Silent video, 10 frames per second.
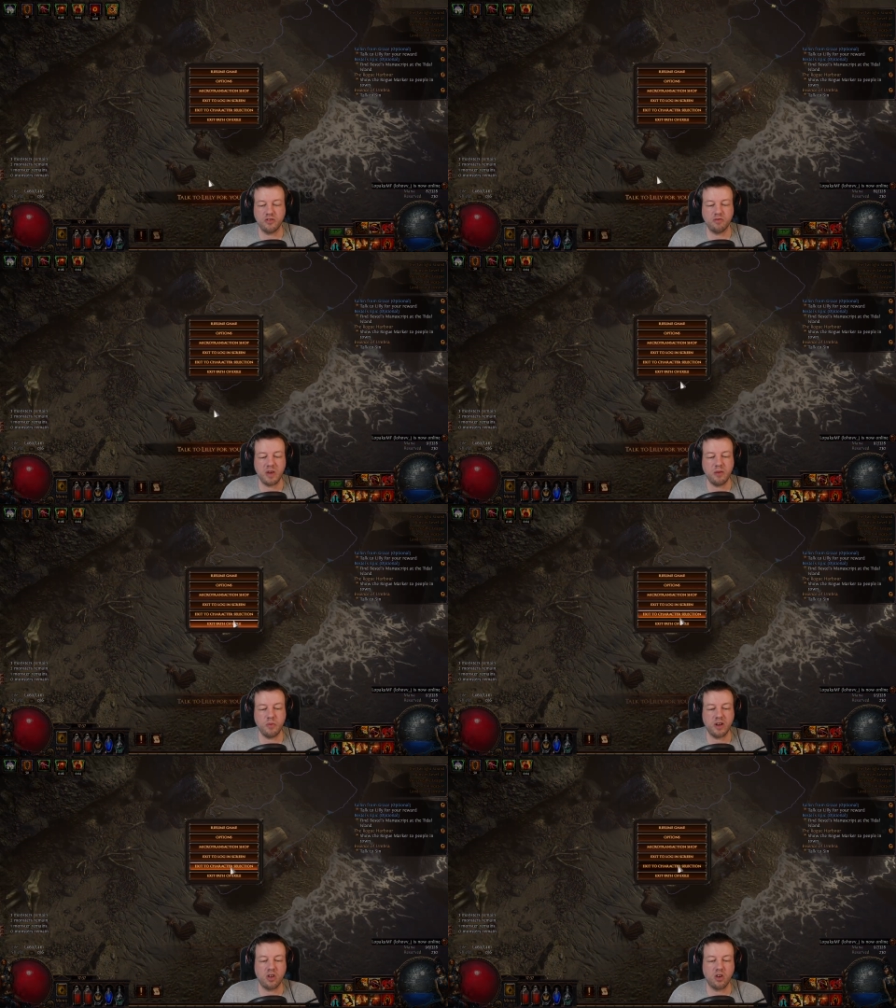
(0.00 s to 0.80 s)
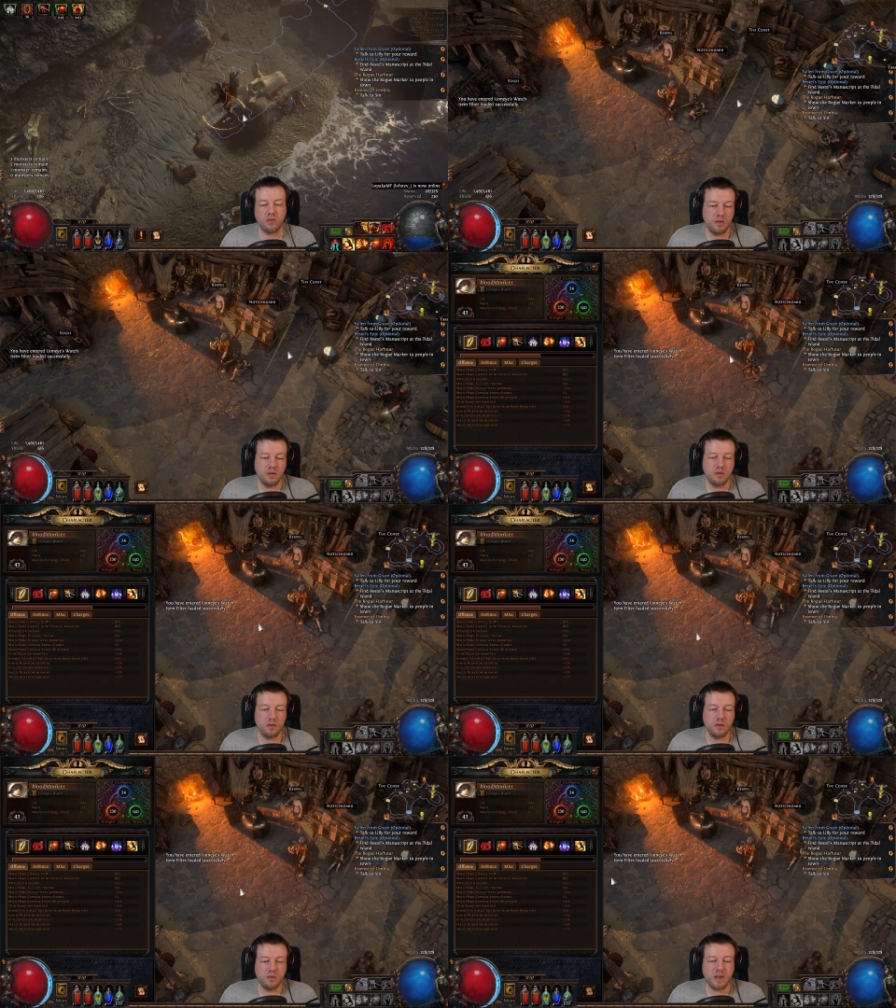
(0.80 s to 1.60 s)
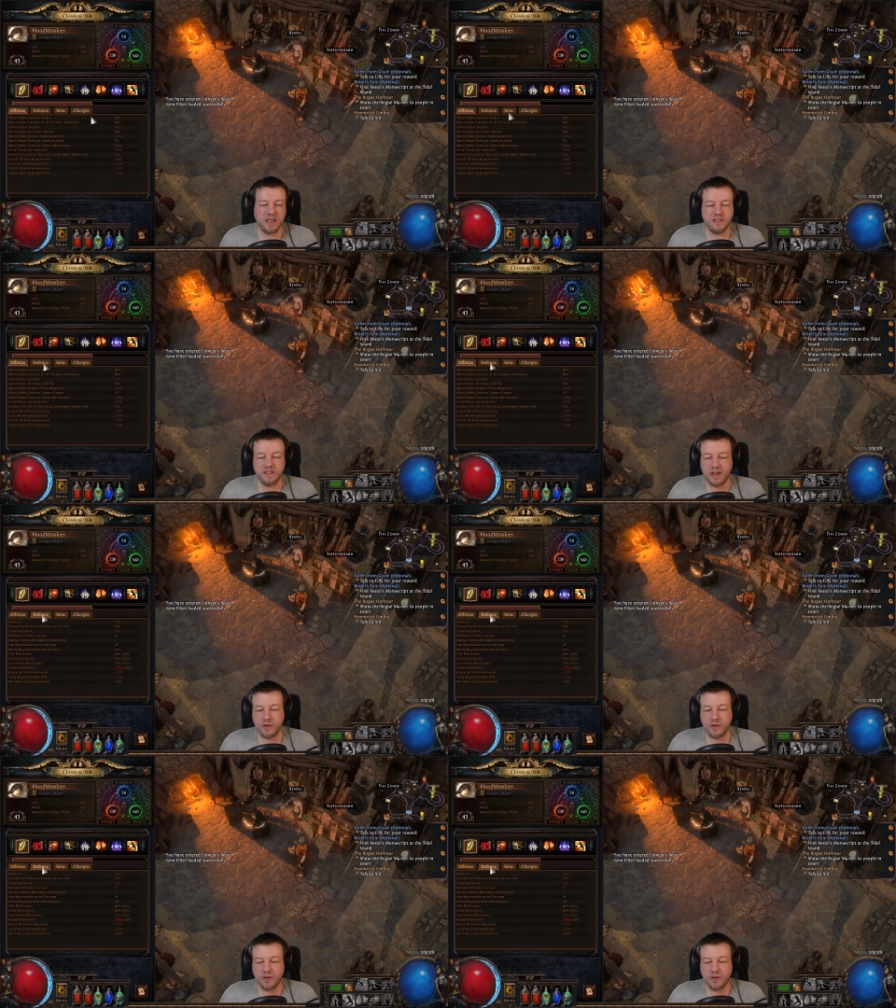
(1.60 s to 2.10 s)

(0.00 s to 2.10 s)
remain. We can log. Back into town